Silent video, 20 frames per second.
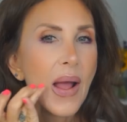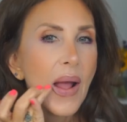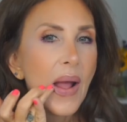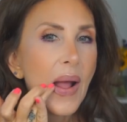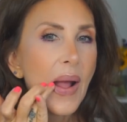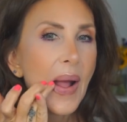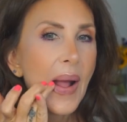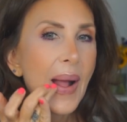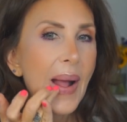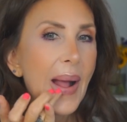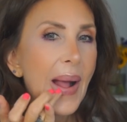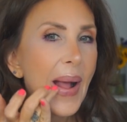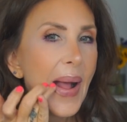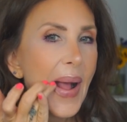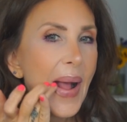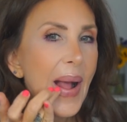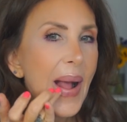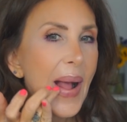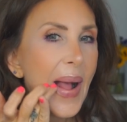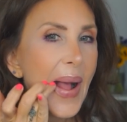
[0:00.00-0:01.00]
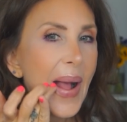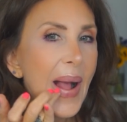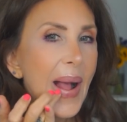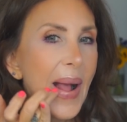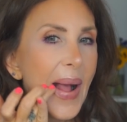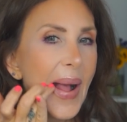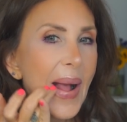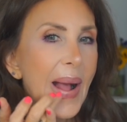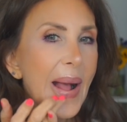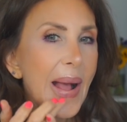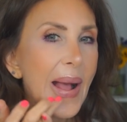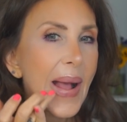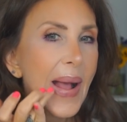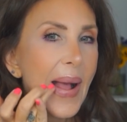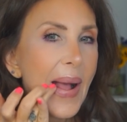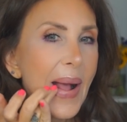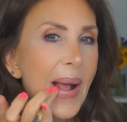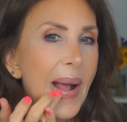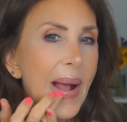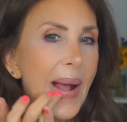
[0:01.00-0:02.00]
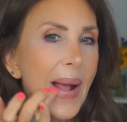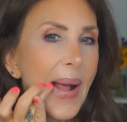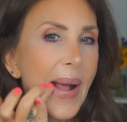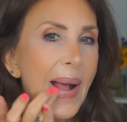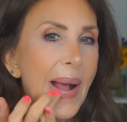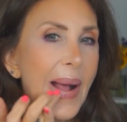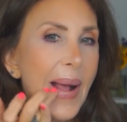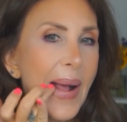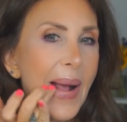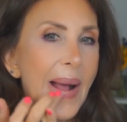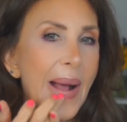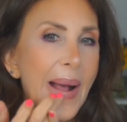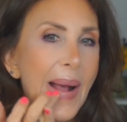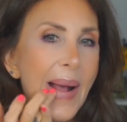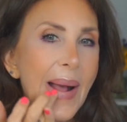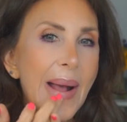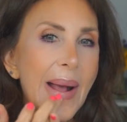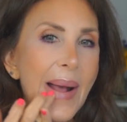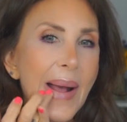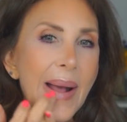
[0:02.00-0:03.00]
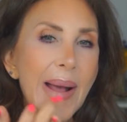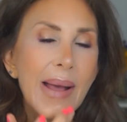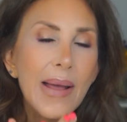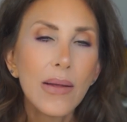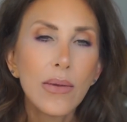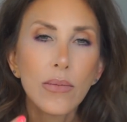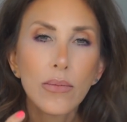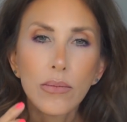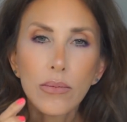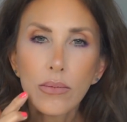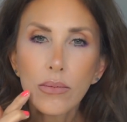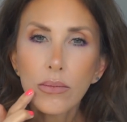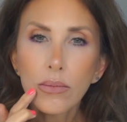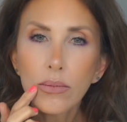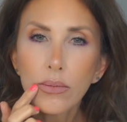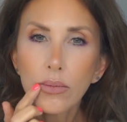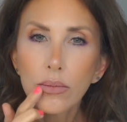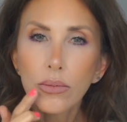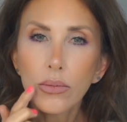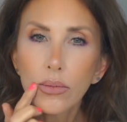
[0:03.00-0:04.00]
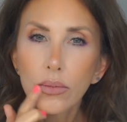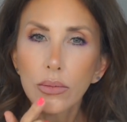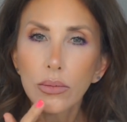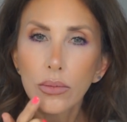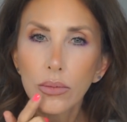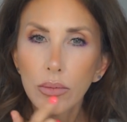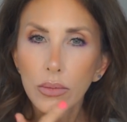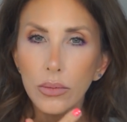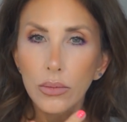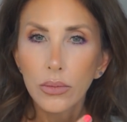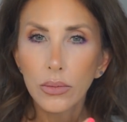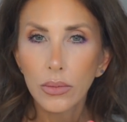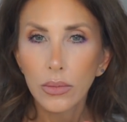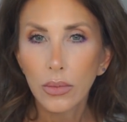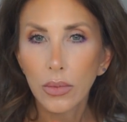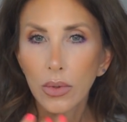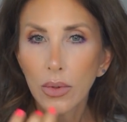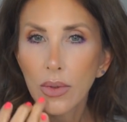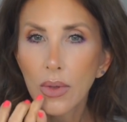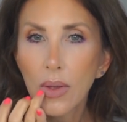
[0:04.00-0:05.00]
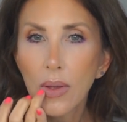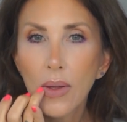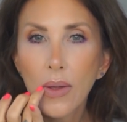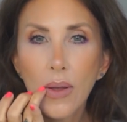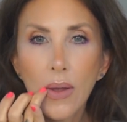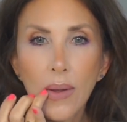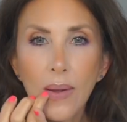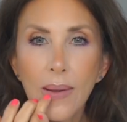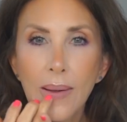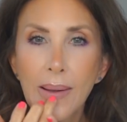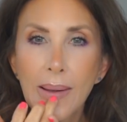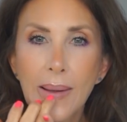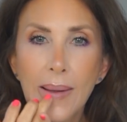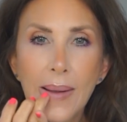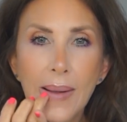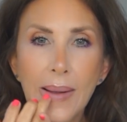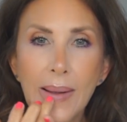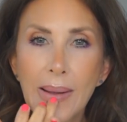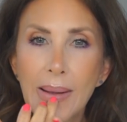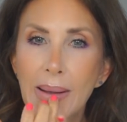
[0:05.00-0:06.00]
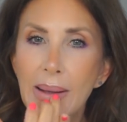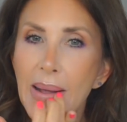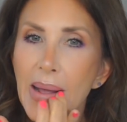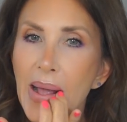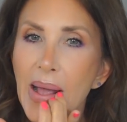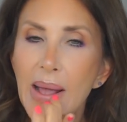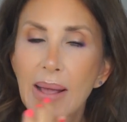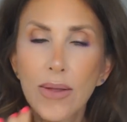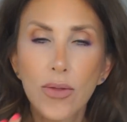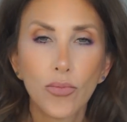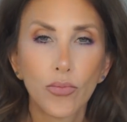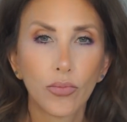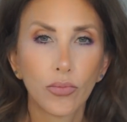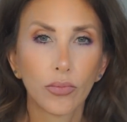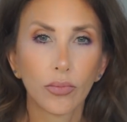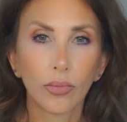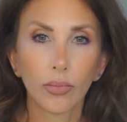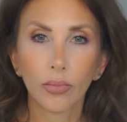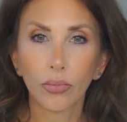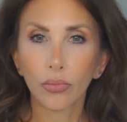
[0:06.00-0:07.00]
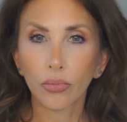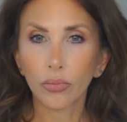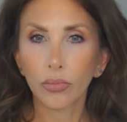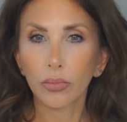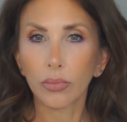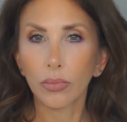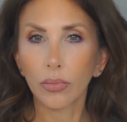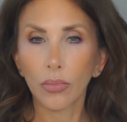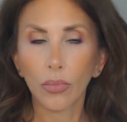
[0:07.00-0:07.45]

(silence)